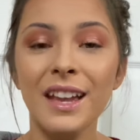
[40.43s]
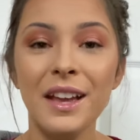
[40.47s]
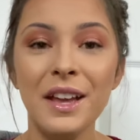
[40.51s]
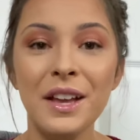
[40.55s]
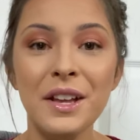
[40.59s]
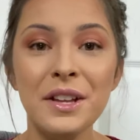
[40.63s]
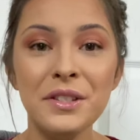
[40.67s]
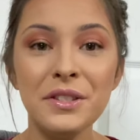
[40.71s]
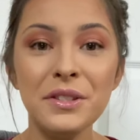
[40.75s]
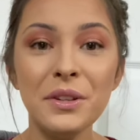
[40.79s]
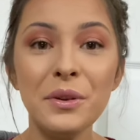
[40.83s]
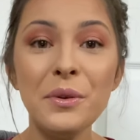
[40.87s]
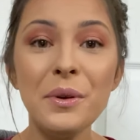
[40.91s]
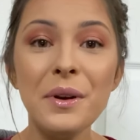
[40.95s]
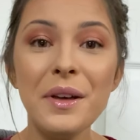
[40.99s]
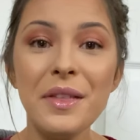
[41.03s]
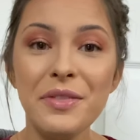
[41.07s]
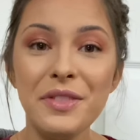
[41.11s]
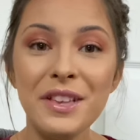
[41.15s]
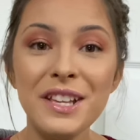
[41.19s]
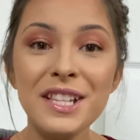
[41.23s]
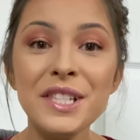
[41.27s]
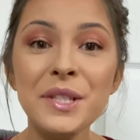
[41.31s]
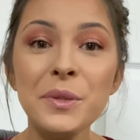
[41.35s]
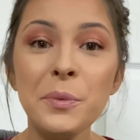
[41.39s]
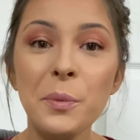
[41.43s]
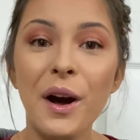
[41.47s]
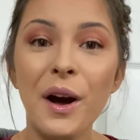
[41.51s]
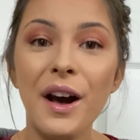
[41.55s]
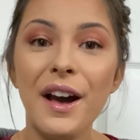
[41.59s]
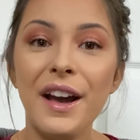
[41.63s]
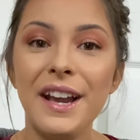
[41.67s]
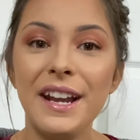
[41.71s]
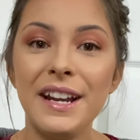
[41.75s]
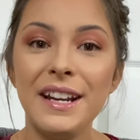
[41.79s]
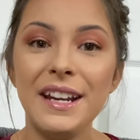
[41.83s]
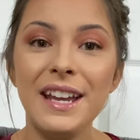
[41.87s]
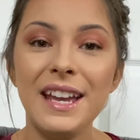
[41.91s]
So this
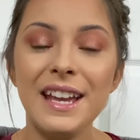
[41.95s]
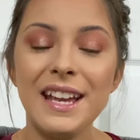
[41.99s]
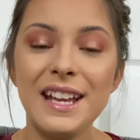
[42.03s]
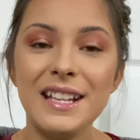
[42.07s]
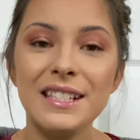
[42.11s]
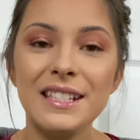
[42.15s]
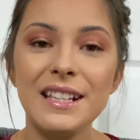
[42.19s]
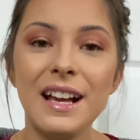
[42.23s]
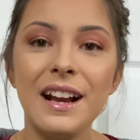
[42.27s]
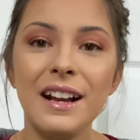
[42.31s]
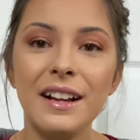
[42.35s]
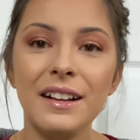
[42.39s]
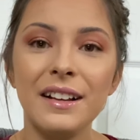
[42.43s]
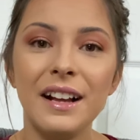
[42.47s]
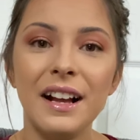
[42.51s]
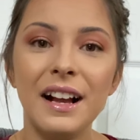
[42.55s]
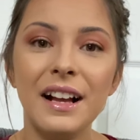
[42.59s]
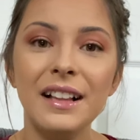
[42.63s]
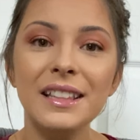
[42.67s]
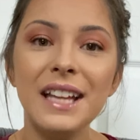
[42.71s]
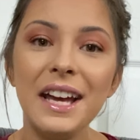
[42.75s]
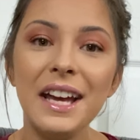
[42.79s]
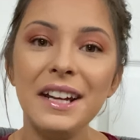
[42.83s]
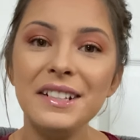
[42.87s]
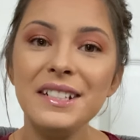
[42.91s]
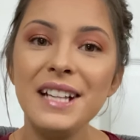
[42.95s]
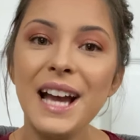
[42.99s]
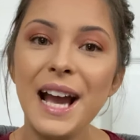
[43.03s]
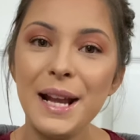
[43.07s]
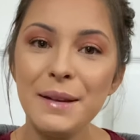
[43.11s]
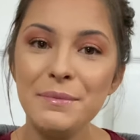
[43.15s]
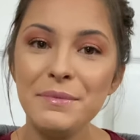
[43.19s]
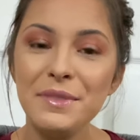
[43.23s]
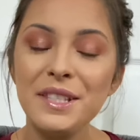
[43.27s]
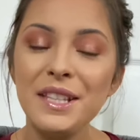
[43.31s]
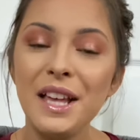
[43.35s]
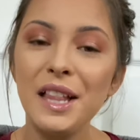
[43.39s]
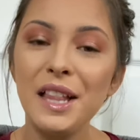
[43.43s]
one is a lot of
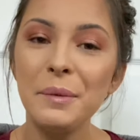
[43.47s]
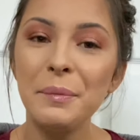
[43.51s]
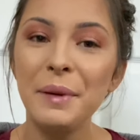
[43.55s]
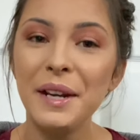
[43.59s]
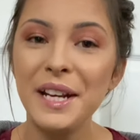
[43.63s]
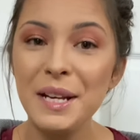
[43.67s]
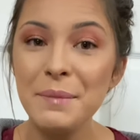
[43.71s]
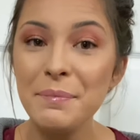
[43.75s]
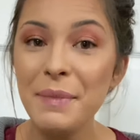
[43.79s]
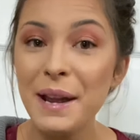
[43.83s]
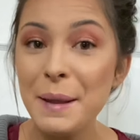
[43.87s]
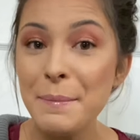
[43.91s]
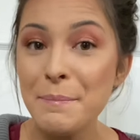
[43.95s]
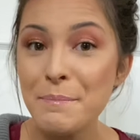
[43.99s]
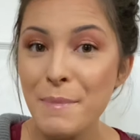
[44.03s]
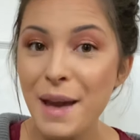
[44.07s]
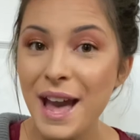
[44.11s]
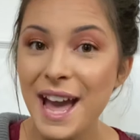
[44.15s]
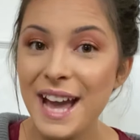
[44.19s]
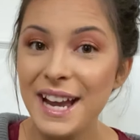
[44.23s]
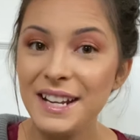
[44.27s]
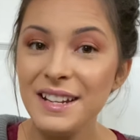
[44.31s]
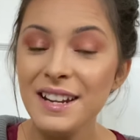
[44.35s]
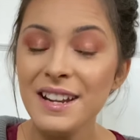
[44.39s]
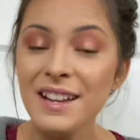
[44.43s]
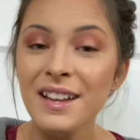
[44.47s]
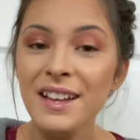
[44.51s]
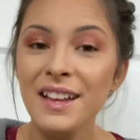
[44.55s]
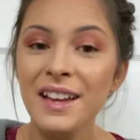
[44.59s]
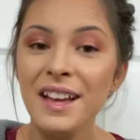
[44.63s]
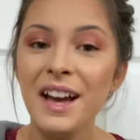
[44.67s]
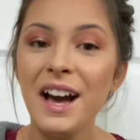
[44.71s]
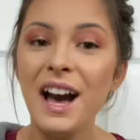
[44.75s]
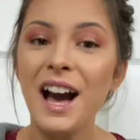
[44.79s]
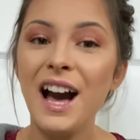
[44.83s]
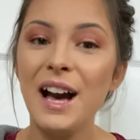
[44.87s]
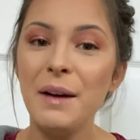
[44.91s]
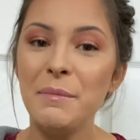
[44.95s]
times celebrated by men.
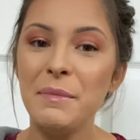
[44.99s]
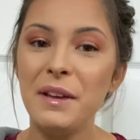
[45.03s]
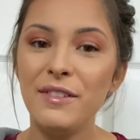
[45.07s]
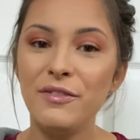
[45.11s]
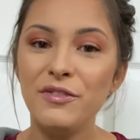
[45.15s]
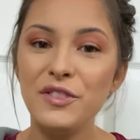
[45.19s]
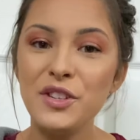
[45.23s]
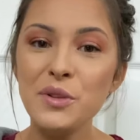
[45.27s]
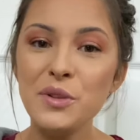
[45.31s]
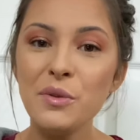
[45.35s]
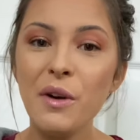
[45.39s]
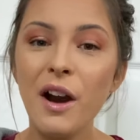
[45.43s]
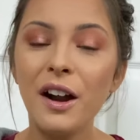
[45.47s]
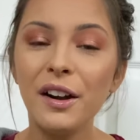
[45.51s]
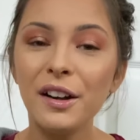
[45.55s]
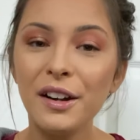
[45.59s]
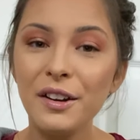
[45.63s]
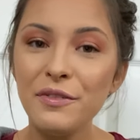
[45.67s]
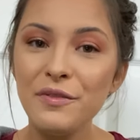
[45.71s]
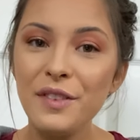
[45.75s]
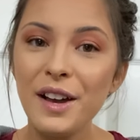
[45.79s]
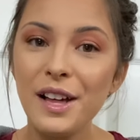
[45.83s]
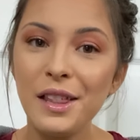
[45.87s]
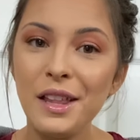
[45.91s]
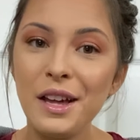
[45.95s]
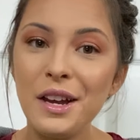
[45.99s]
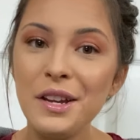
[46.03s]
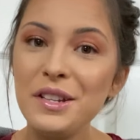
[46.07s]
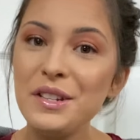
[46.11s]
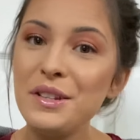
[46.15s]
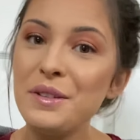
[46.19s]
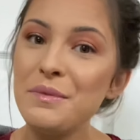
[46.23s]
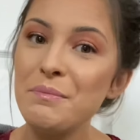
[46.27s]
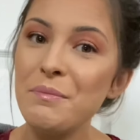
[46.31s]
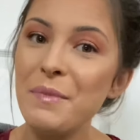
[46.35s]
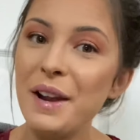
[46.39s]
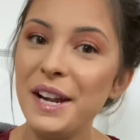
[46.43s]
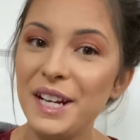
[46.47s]
Um, if you are a fella,
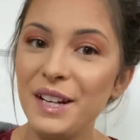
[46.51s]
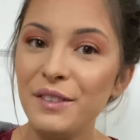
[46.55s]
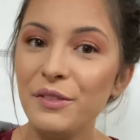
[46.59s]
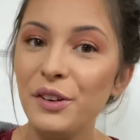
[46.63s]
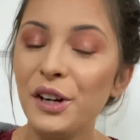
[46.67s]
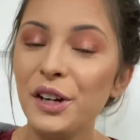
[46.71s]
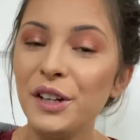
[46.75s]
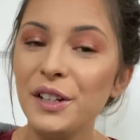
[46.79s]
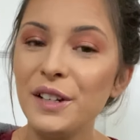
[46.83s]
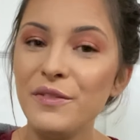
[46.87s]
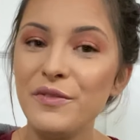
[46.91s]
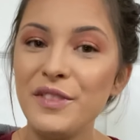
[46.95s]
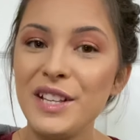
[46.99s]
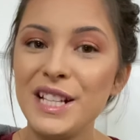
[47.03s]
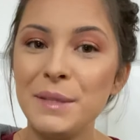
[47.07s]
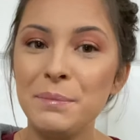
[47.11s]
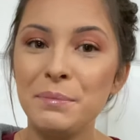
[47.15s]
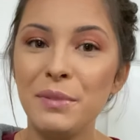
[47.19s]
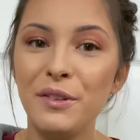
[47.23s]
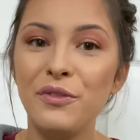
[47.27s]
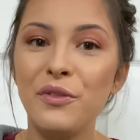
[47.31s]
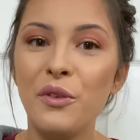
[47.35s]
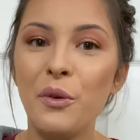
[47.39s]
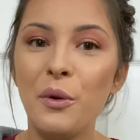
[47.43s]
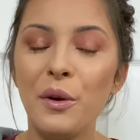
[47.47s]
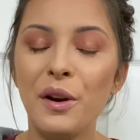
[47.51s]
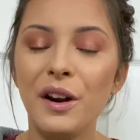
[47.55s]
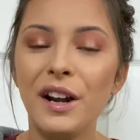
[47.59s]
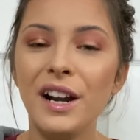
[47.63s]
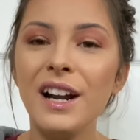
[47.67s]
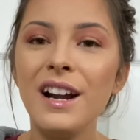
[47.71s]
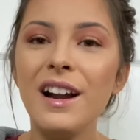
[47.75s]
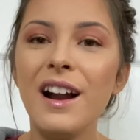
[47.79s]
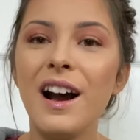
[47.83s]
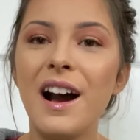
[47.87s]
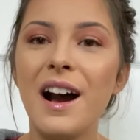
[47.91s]
you might have heard of this before.